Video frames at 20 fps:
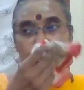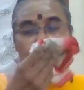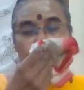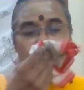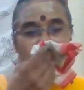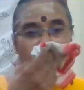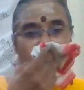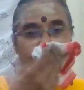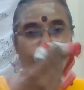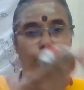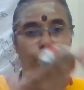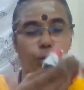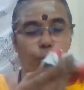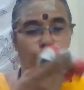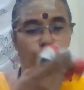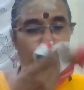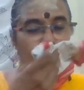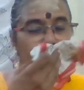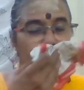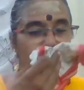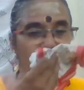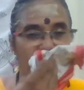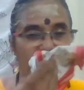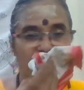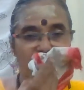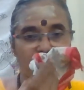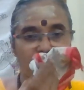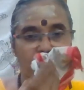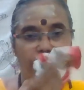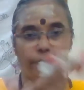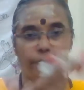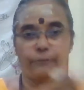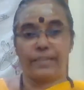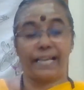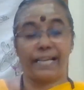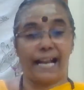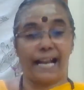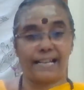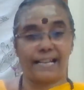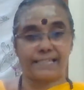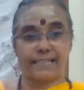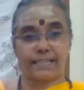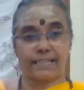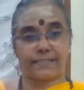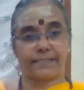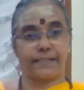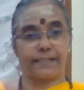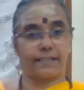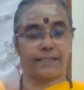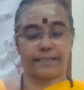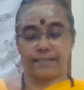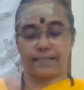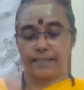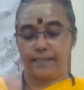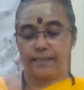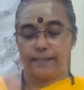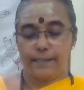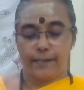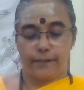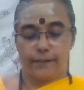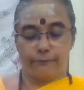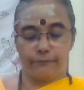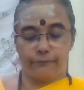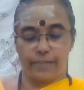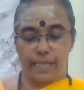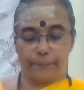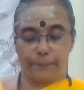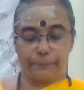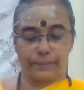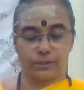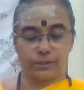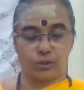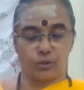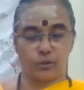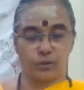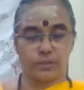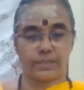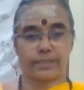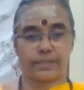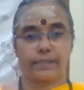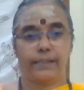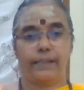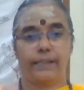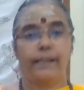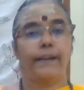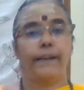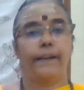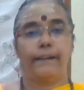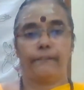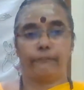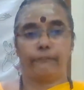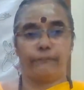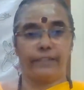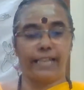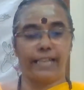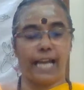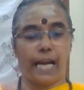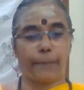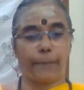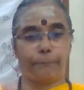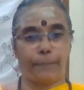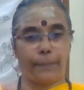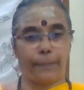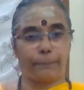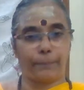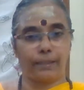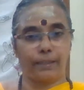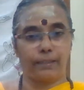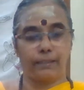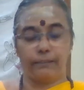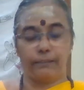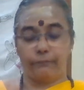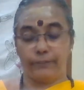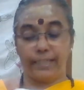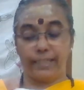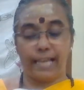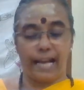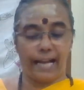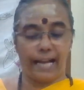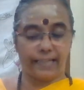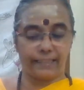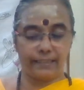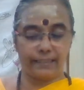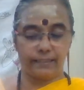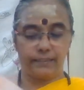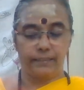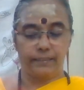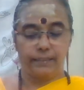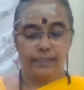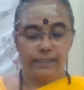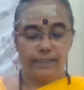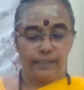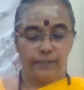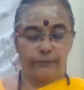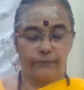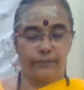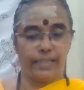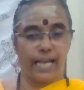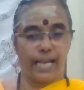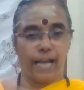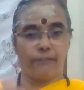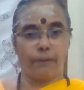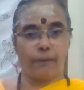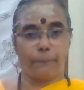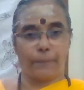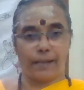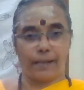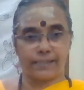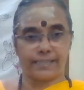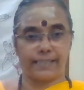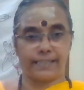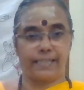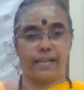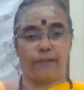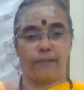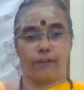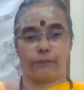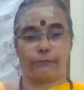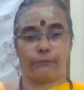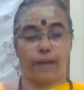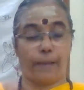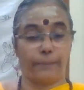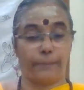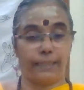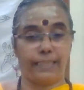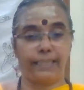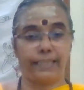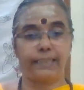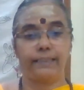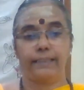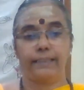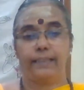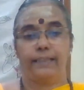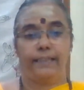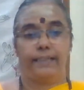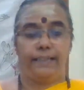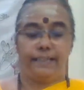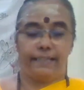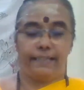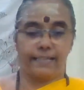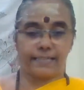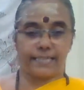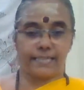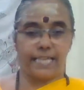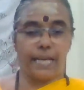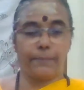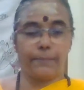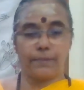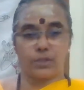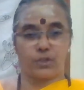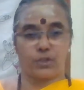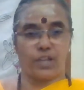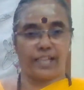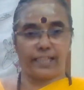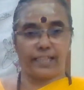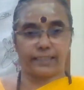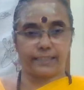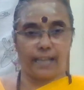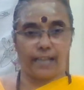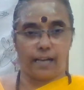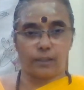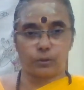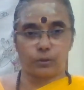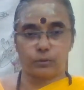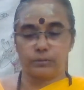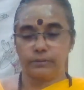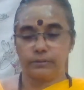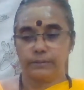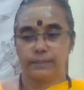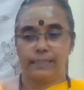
"What to do? We are ancestors, we are pitrus, we had people, we have a person in our family. His name is Jarat Karu,